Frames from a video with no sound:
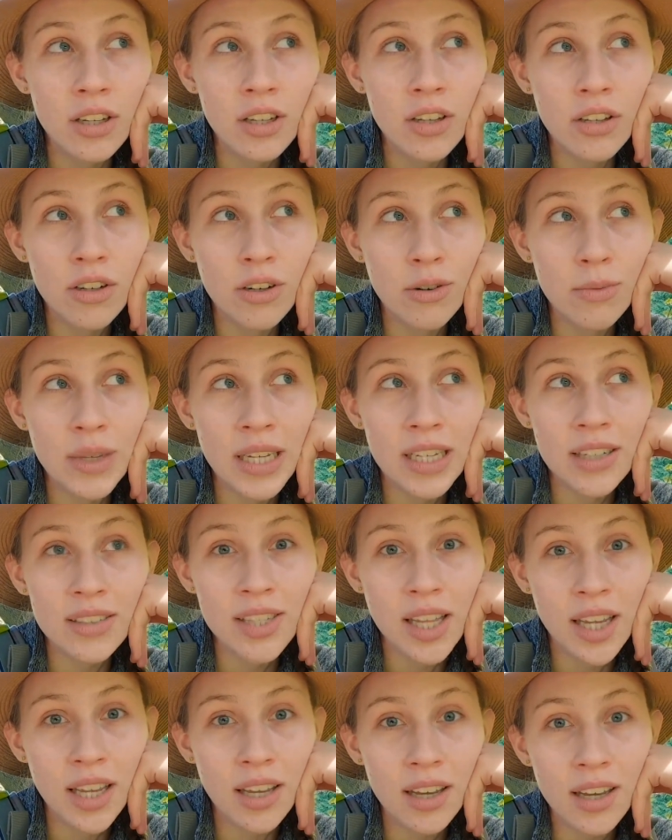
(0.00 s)
you know, because
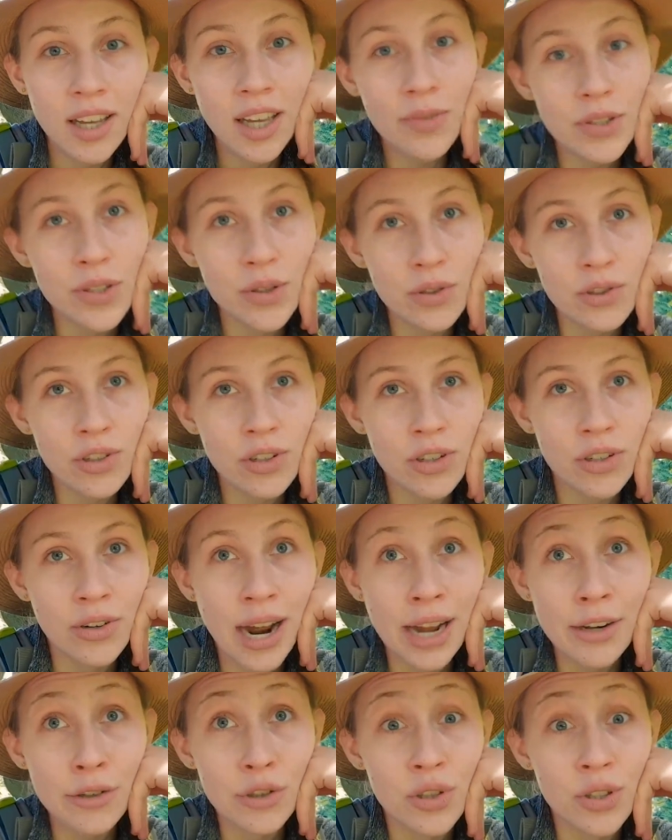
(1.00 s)
like if a social
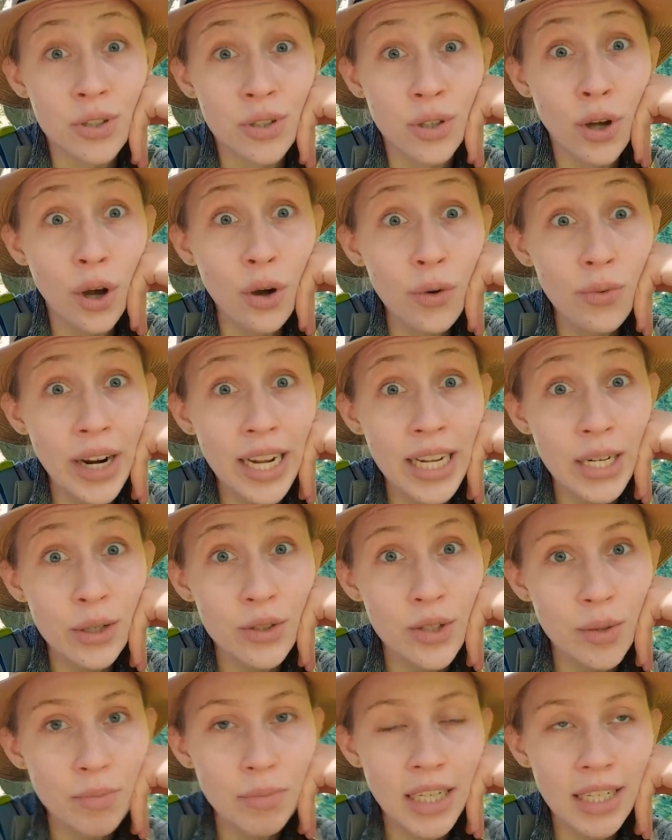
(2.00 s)
interaction doesn't go right
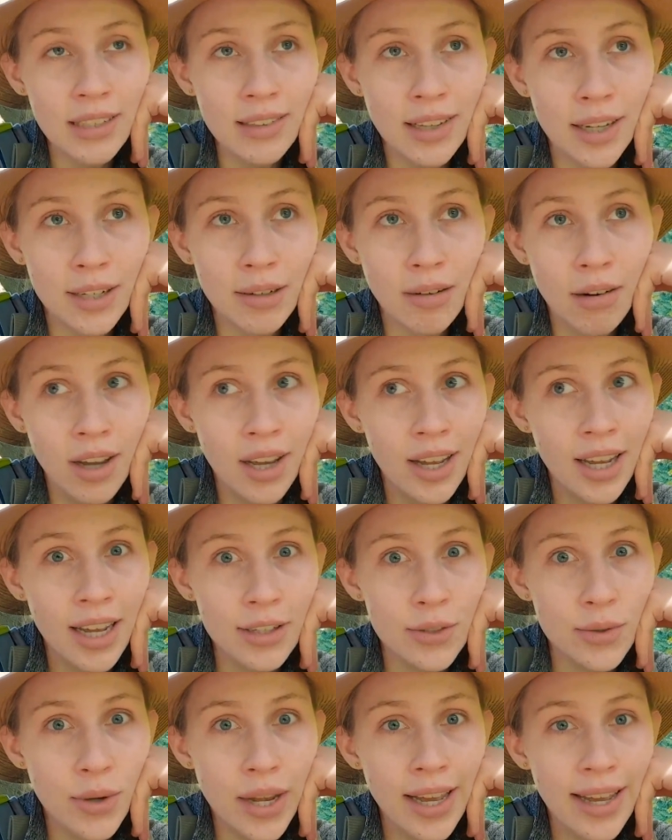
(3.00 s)
or something, then
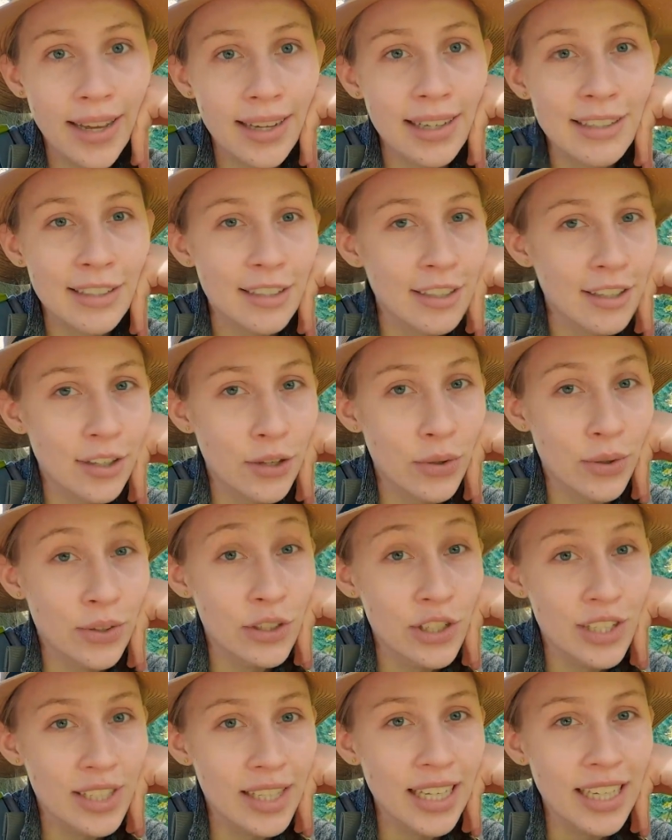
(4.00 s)
it's okay, you
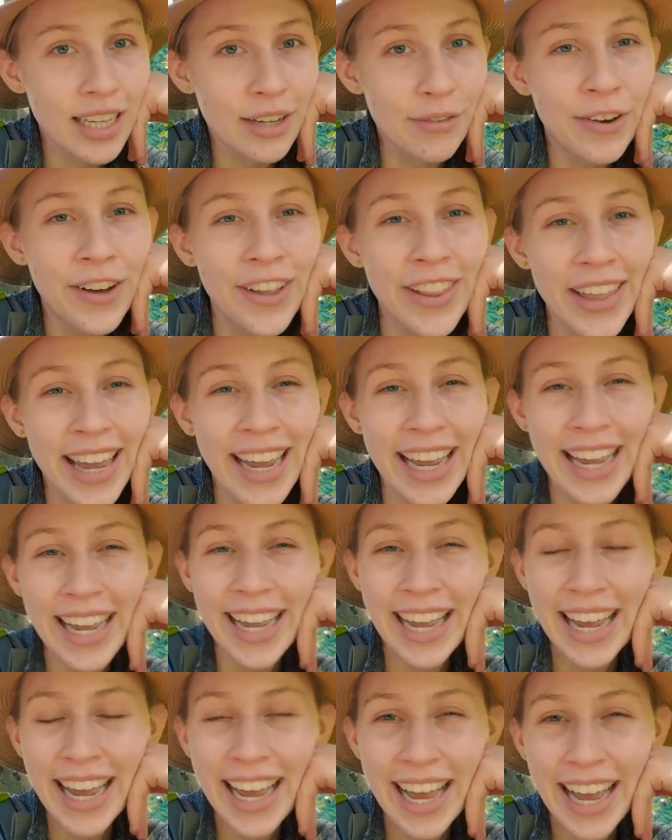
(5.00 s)
can just leave.
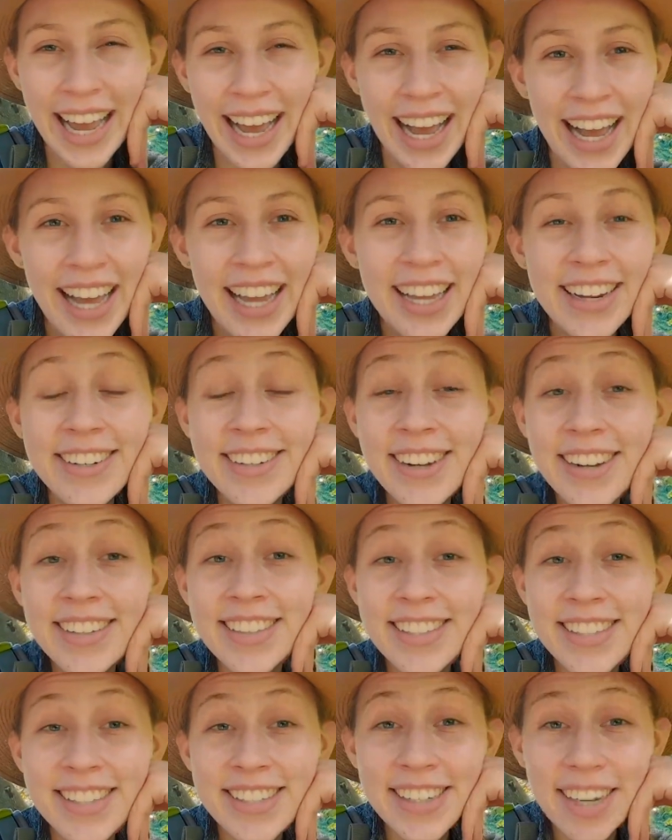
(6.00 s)
Like, you're
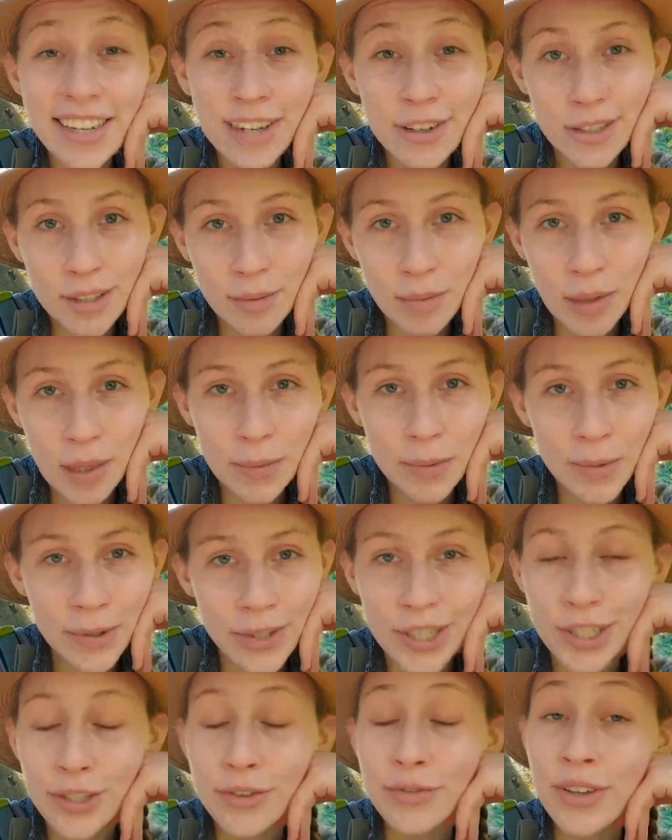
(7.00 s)
not stuck with people
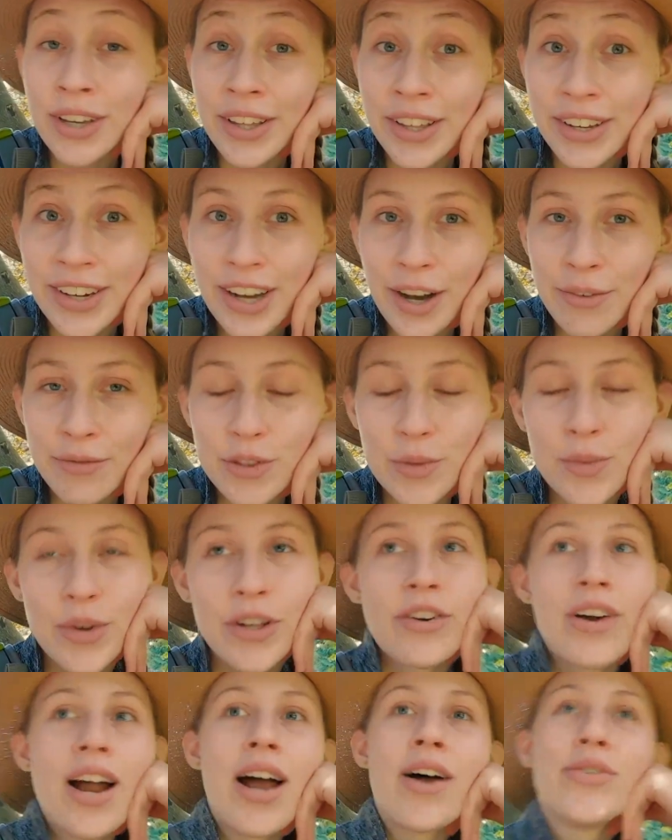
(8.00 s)
who you feel
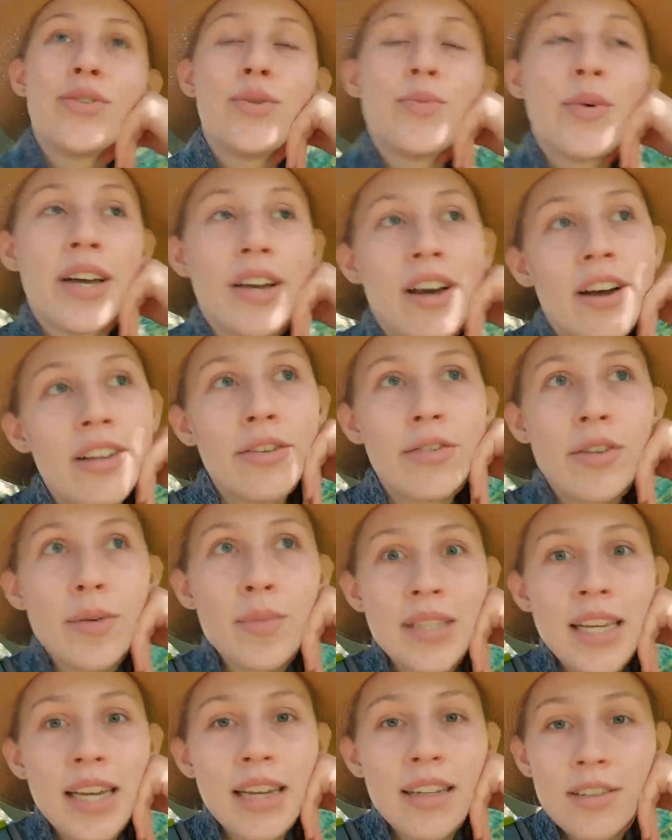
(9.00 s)
uncomfortable around. But on the
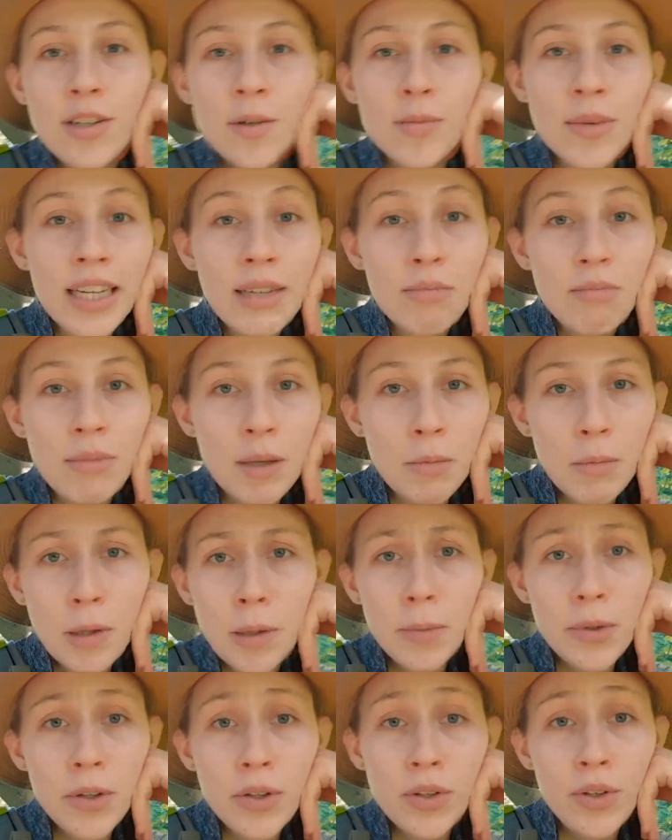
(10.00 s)
flip side, you might meet
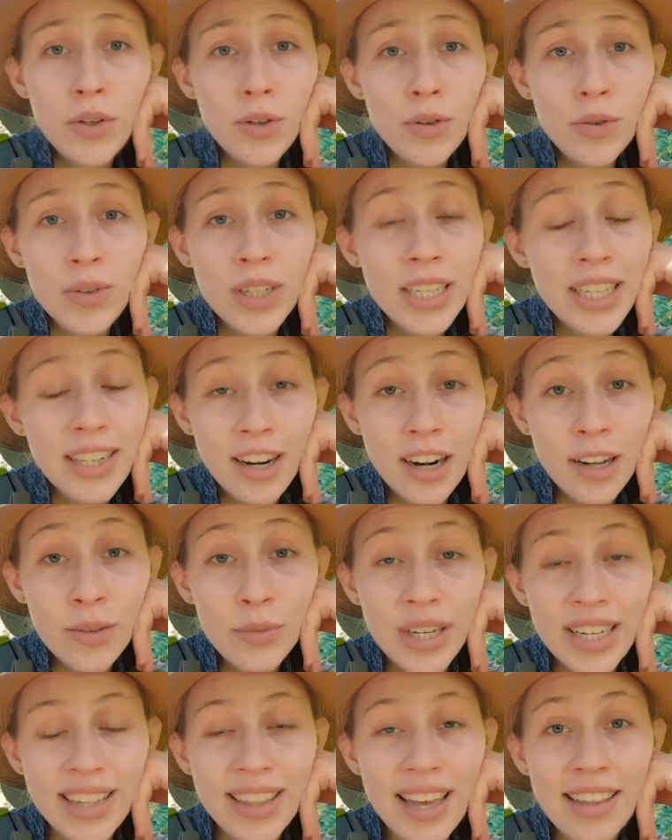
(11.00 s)
people who you really get
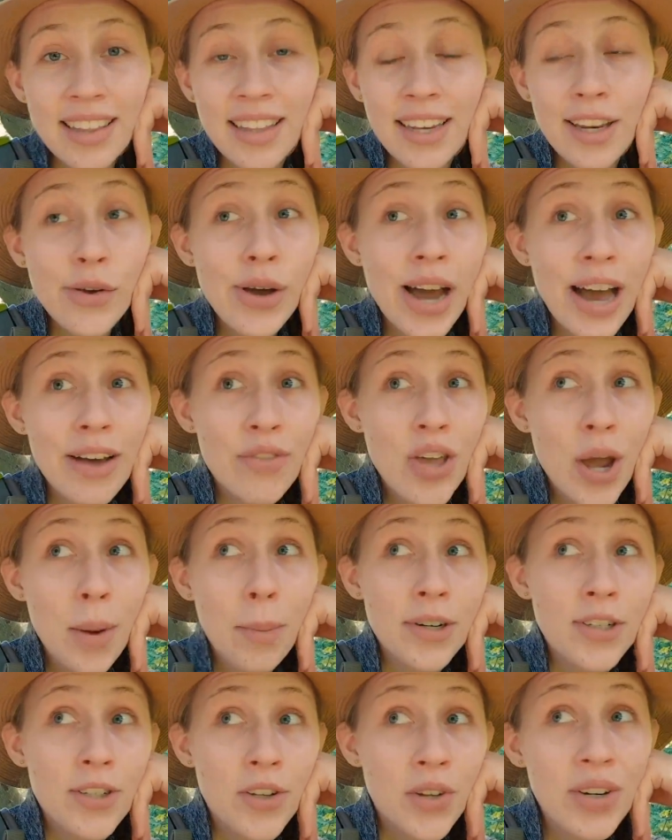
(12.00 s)
on with, and then you have the
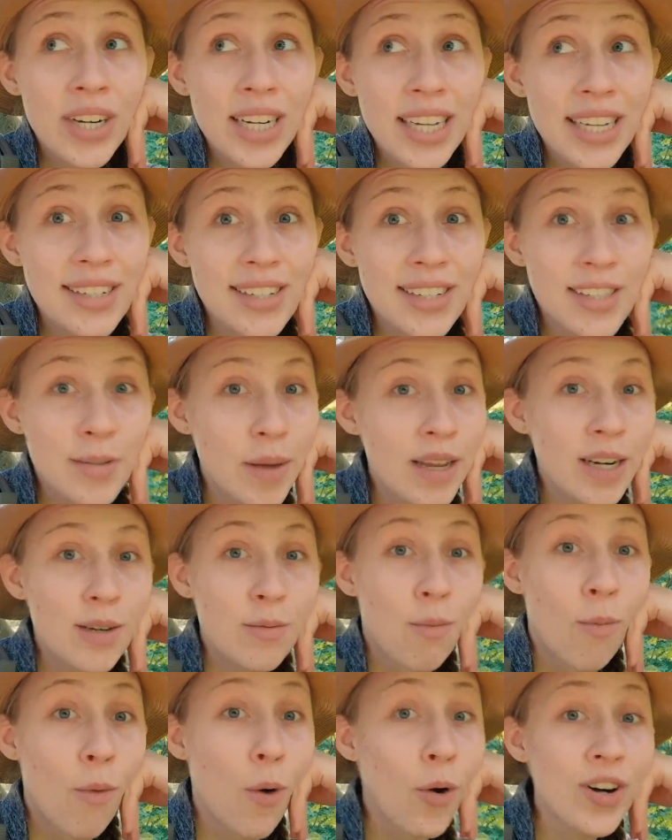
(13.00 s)
opportunity to spend
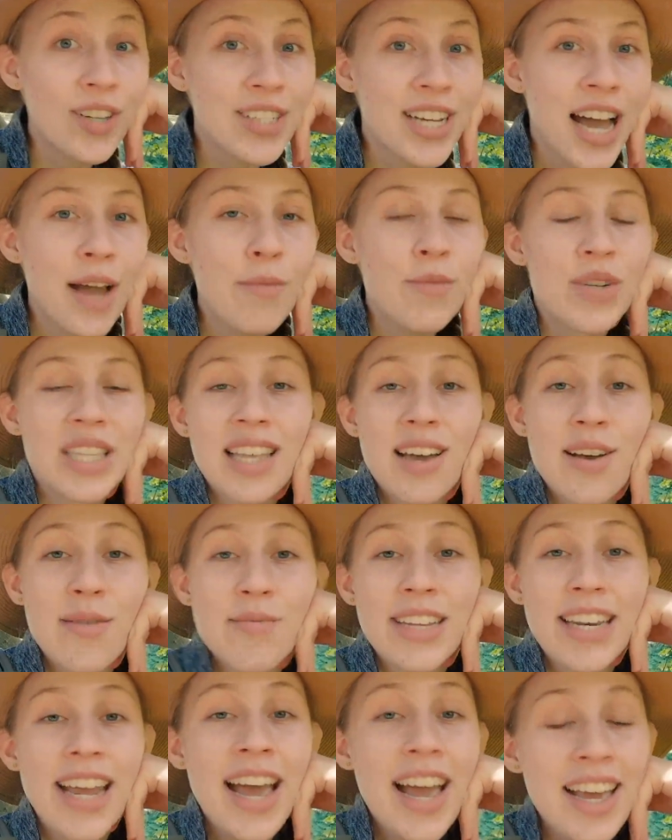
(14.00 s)
more time with
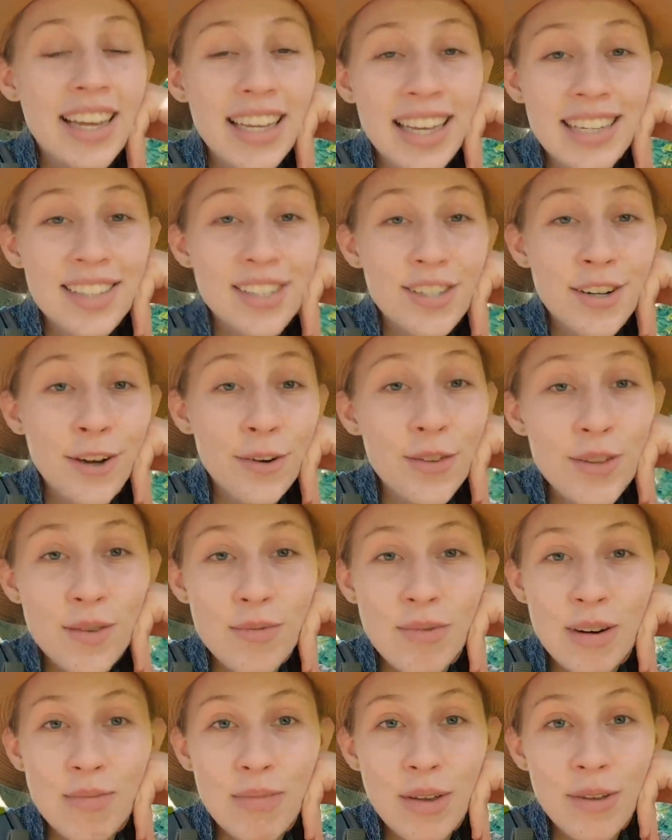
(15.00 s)
them and get to know
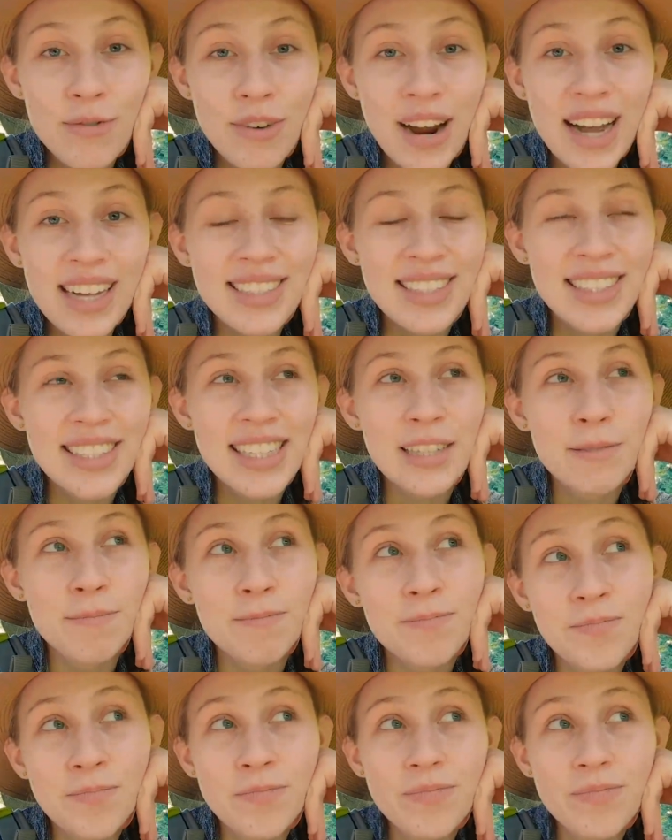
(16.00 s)
them and be friends. And